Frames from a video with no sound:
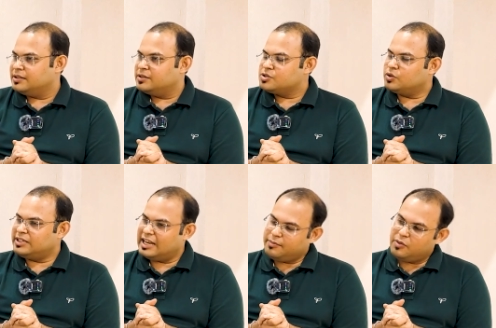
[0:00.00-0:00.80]
So
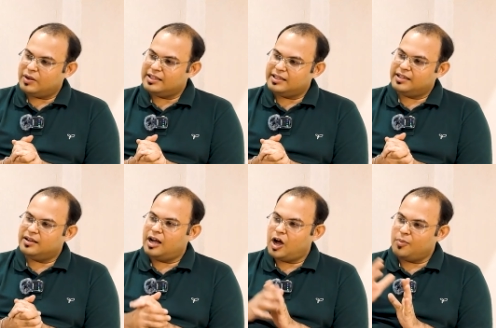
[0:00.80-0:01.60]
tell me one thing,
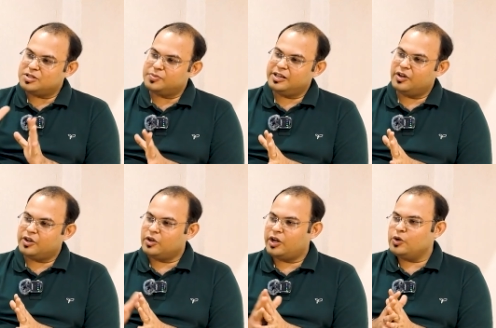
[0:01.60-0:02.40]
how much money
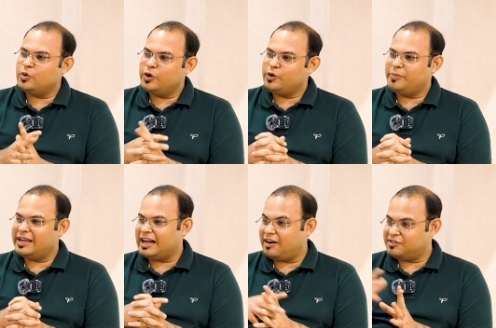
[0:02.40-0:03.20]
are you going to
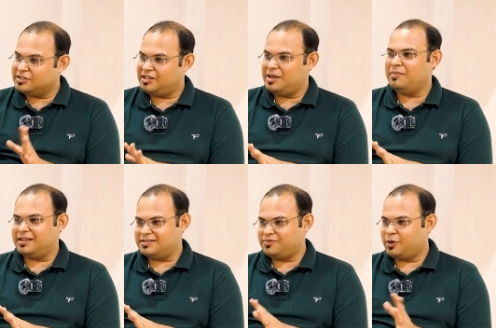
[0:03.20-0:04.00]
make after 3
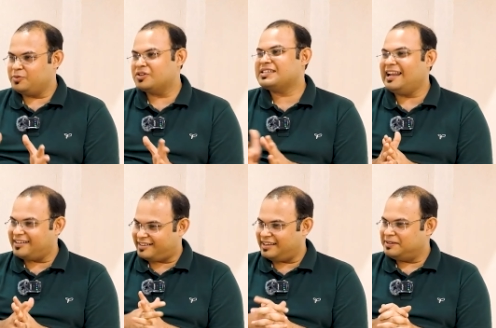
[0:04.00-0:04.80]
months from your
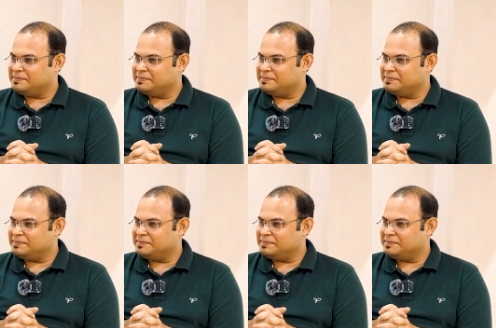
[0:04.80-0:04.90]
salary?